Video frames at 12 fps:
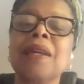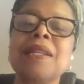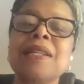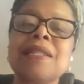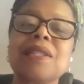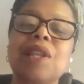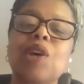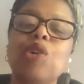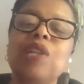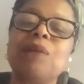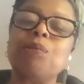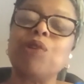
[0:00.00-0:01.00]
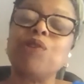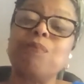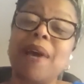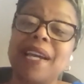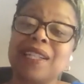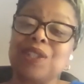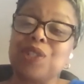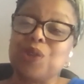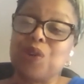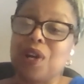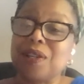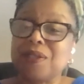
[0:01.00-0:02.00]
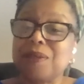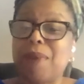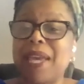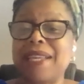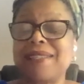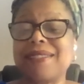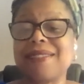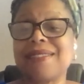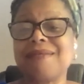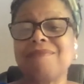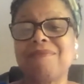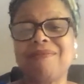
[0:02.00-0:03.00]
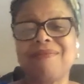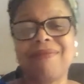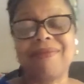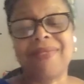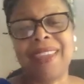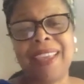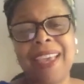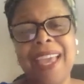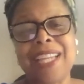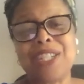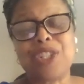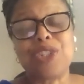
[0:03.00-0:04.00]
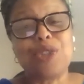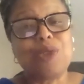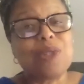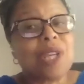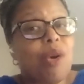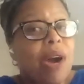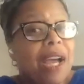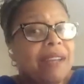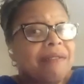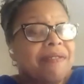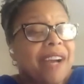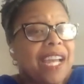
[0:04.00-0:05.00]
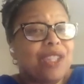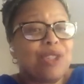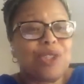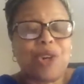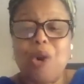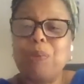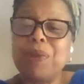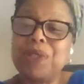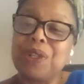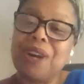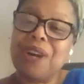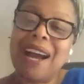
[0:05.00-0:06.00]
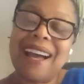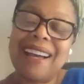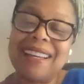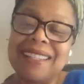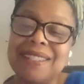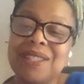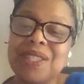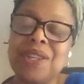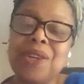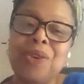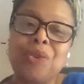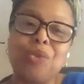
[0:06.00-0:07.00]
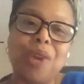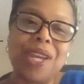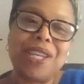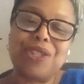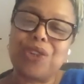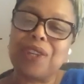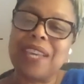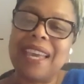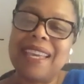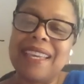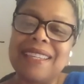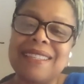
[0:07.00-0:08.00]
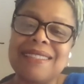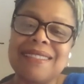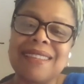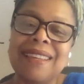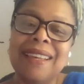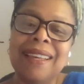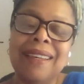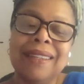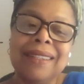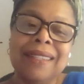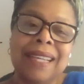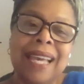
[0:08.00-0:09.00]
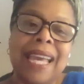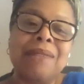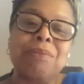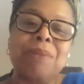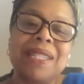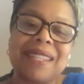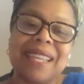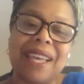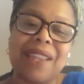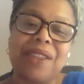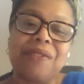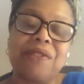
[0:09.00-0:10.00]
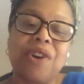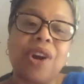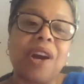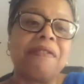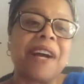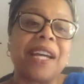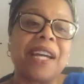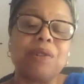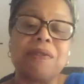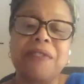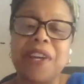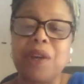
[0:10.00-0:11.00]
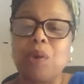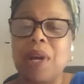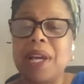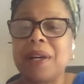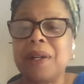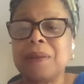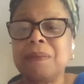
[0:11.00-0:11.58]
Slowly move back into our space, and to do so, I invite you to open your eyes, raise your gaze, and be together for our final farewell.